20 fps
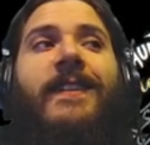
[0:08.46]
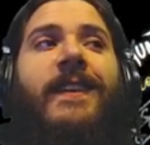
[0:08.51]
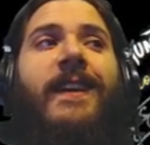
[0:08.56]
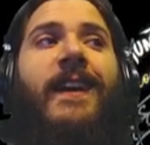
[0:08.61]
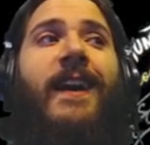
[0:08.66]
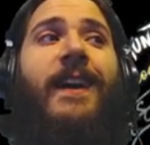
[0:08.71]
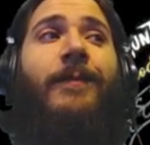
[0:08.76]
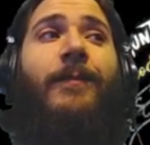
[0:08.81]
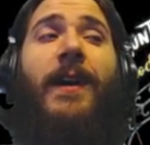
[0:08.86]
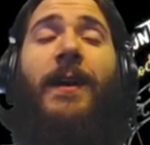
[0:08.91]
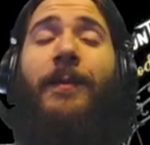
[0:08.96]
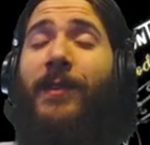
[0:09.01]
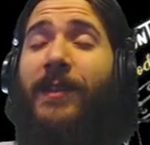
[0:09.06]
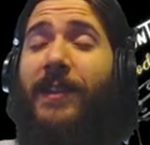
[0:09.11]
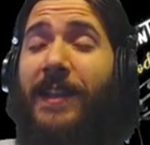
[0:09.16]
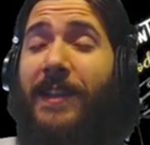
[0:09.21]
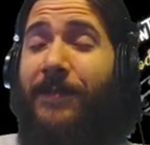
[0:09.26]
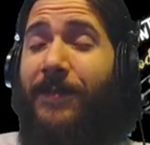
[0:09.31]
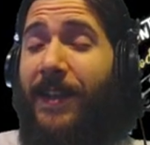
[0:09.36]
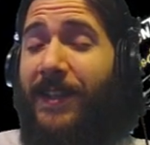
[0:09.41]
I
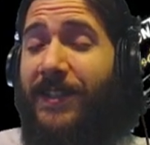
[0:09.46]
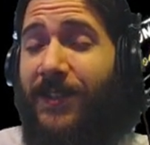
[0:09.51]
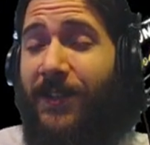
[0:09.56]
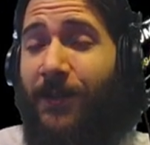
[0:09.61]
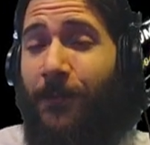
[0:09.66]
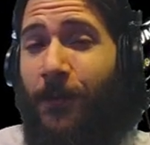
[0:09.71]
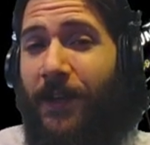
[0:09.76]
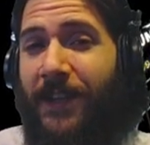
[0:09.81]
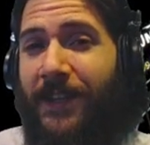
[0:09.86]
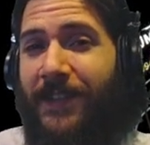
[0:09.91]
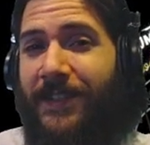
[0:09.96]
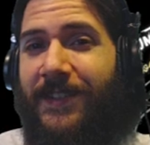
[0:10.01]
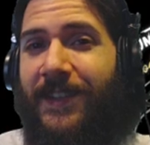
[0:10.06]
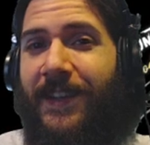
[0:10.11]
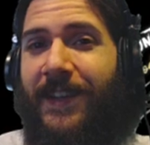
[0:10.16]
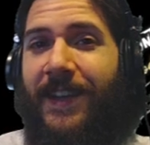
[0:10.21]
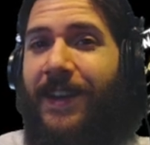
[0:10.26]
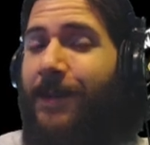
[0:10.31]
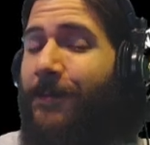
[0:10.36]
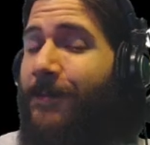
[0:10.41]
believe that's the way you
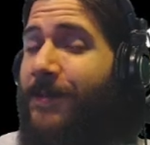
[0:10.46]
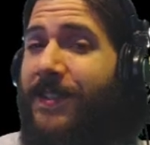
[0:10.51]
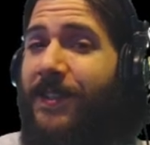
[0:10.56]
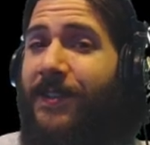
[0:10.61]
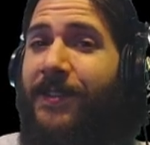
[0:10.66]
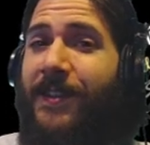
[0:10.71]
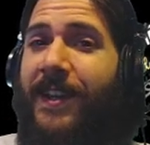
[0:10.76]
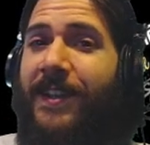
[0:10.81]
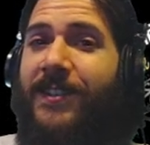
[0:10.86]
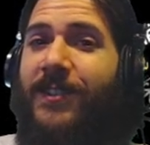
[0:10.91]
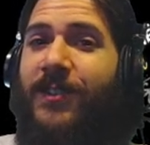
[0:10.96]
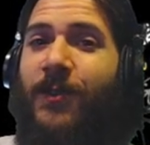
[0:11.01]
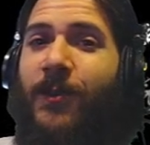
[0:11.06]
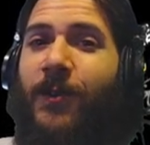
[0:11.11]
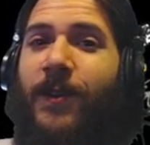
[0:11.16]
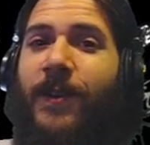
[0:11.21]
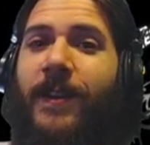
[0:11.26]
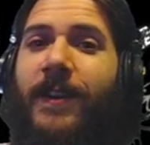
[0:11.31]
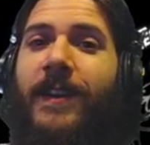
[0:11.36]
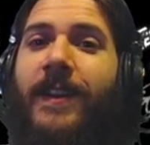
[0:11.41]
say it, I'm still not sure.